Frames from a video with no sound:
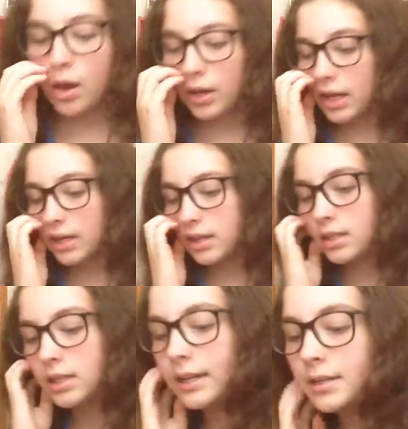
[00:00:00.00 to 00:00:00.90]
Okay, the
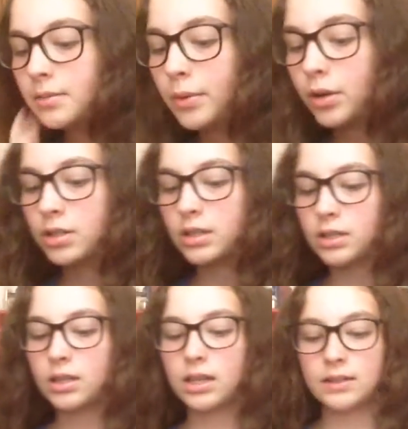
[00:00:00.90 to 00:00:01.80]
next book
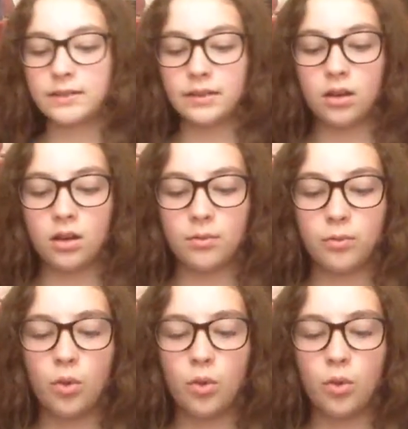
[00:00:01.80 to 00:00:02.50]
is the um,